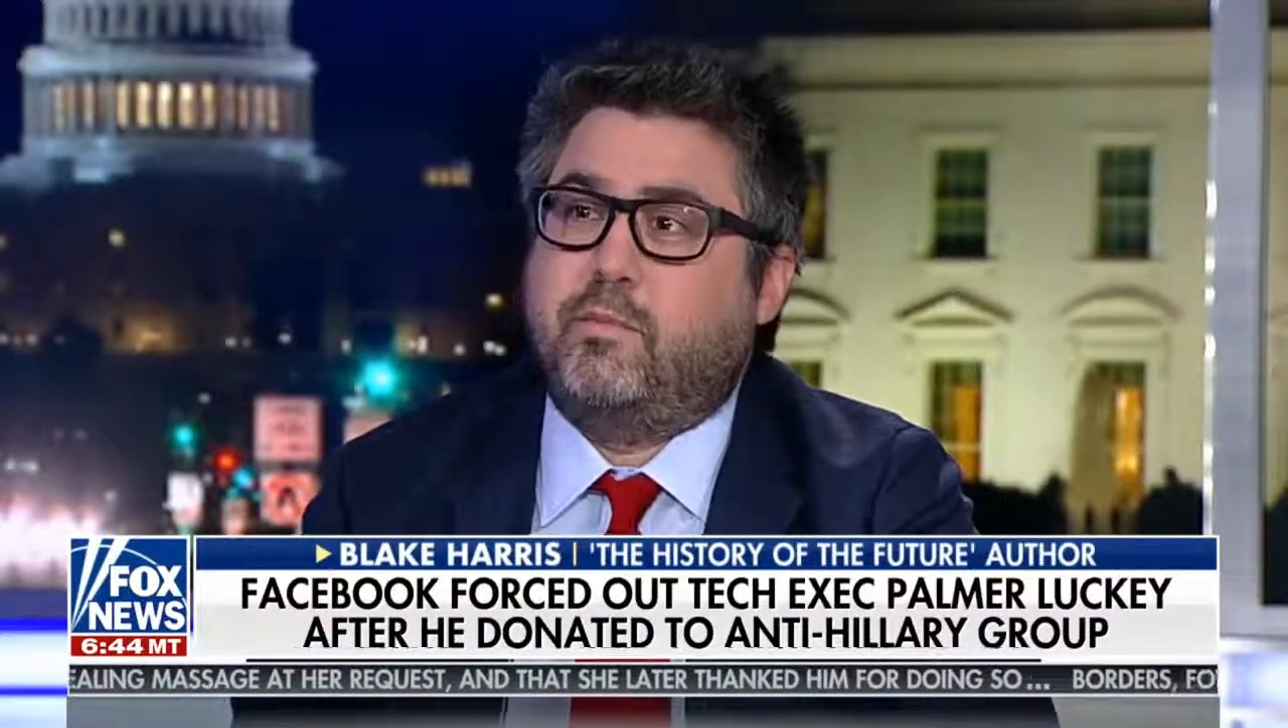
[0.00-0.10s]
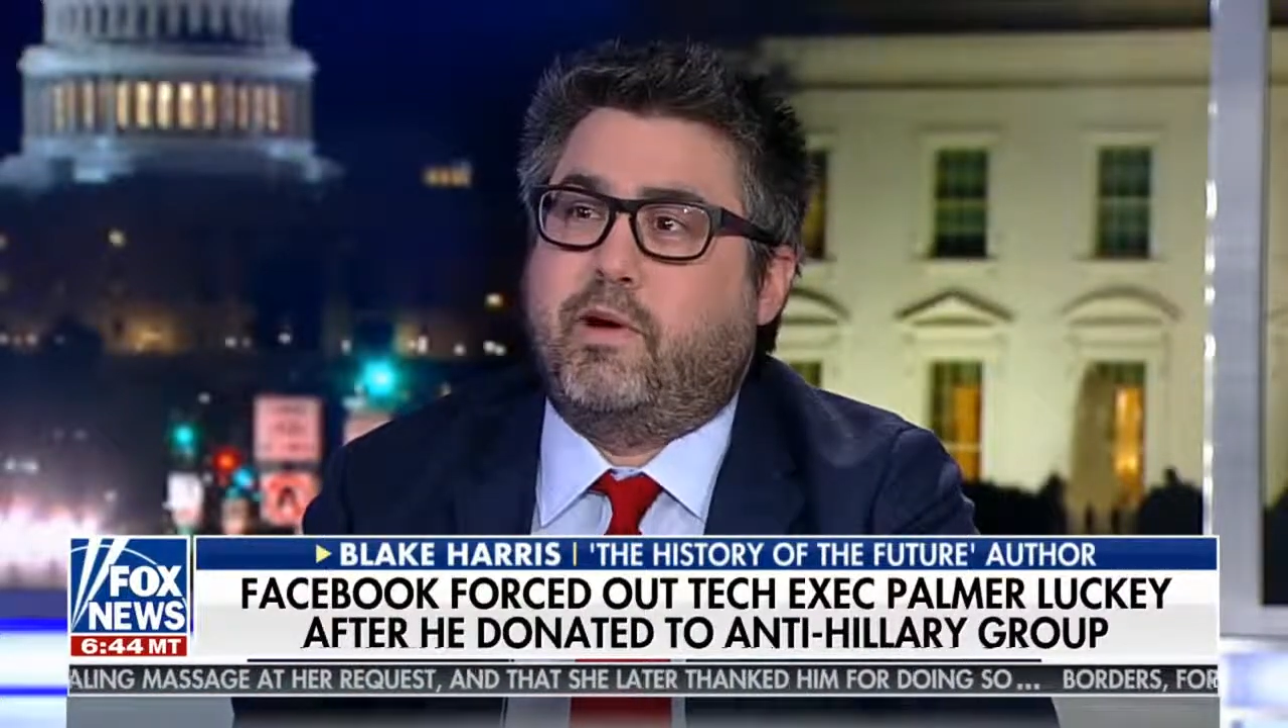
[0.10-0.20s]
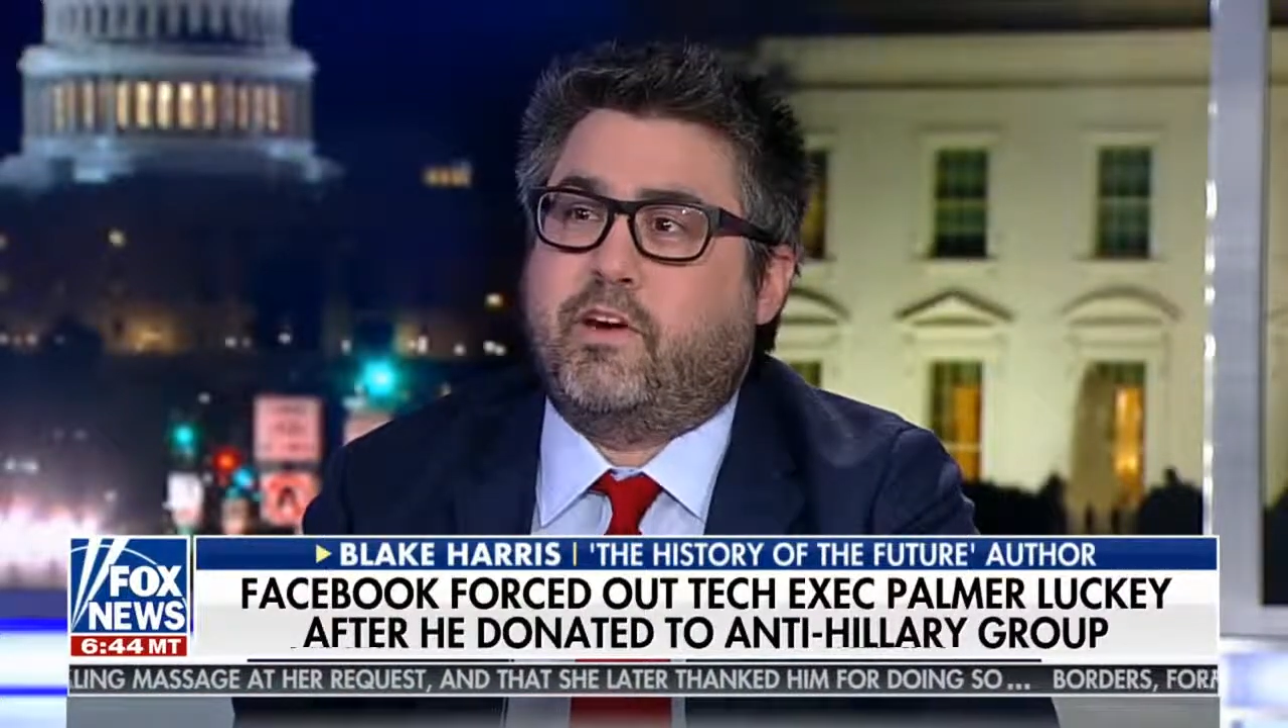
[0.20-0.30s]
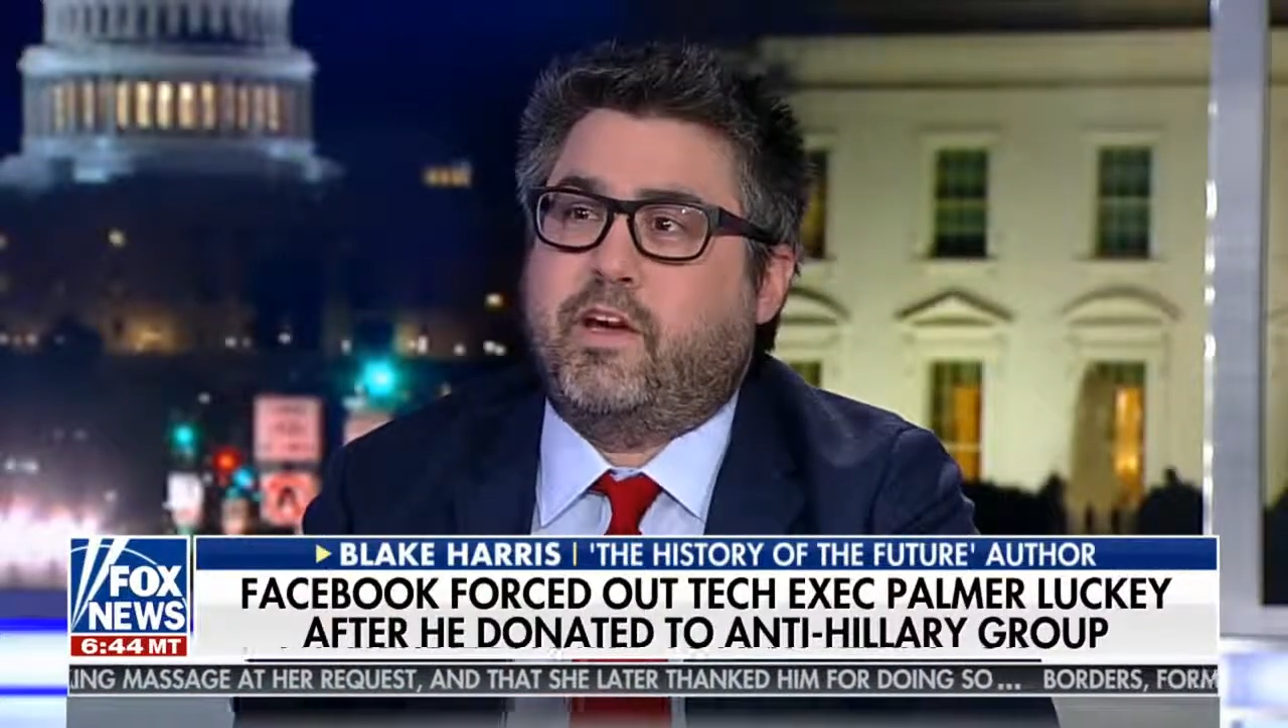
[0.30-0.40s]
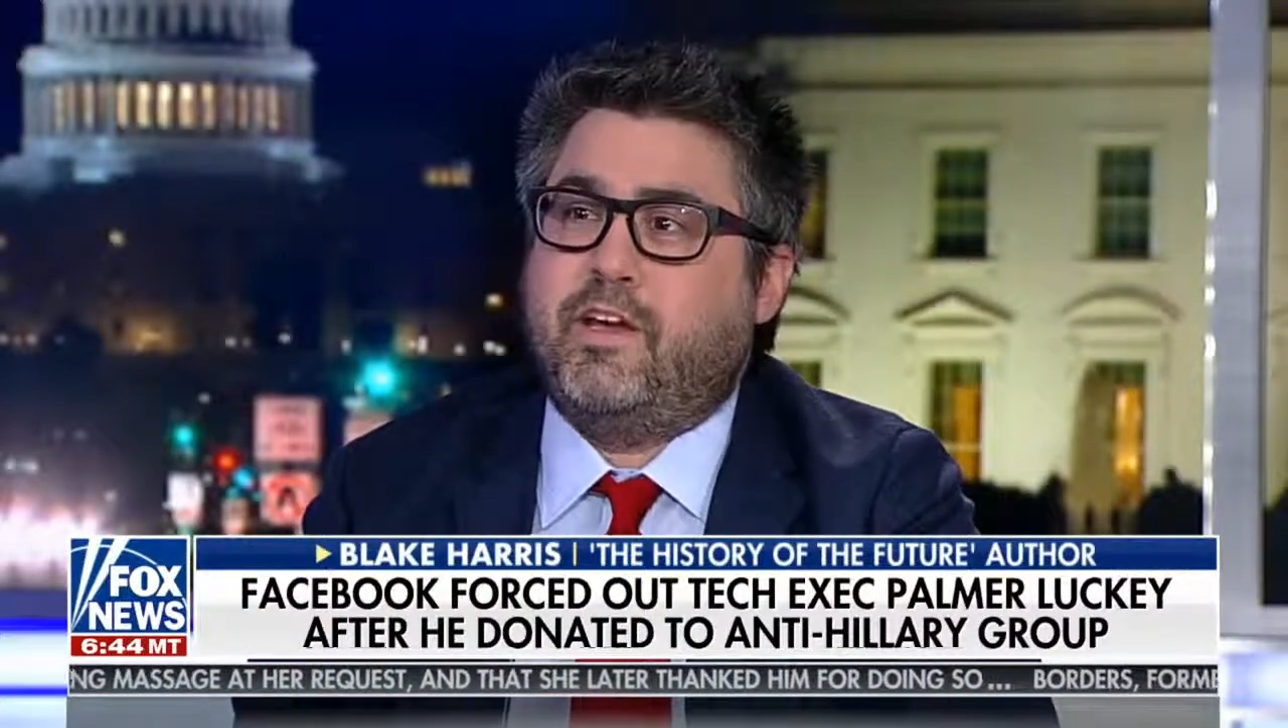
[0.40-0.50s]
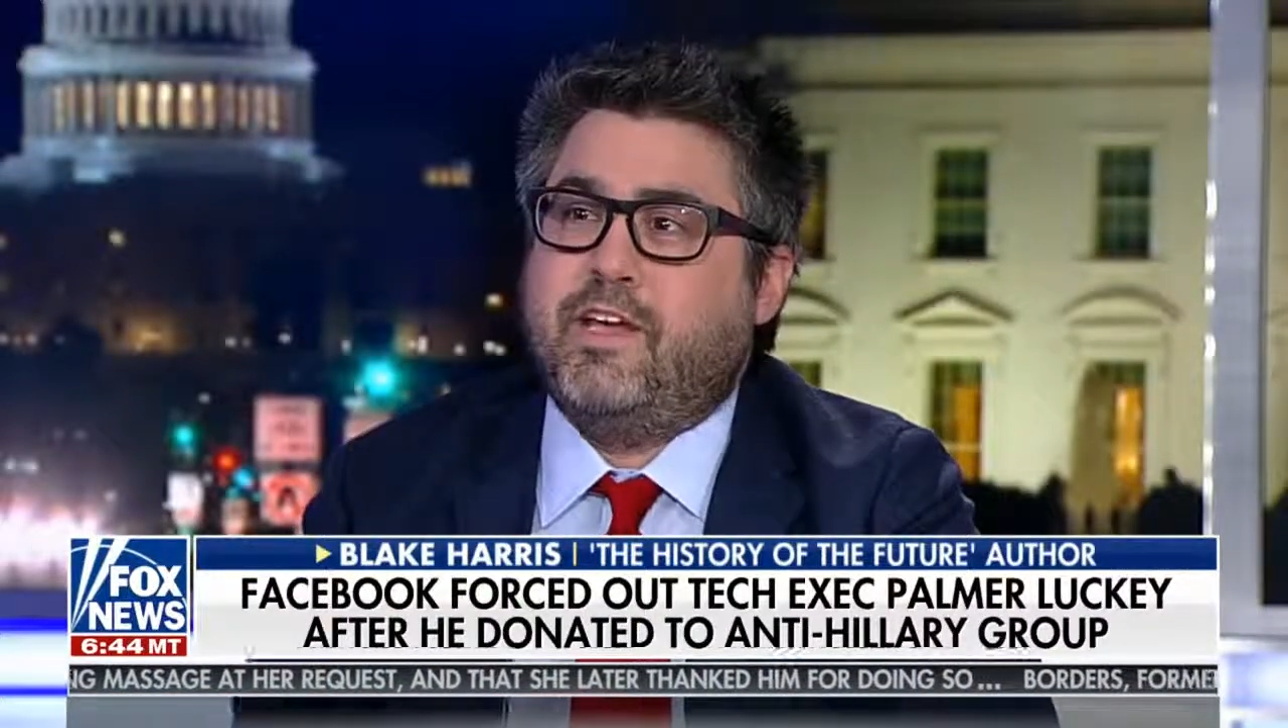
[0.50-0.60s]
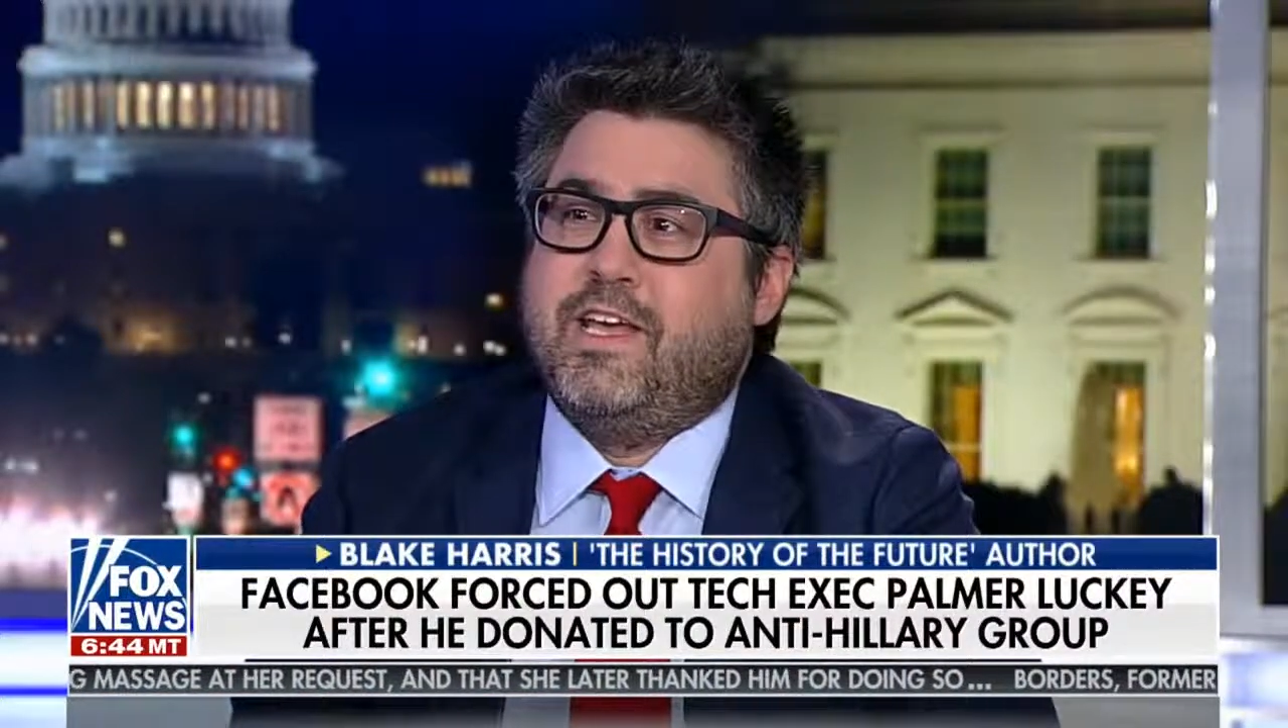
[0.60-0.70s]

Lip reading: America.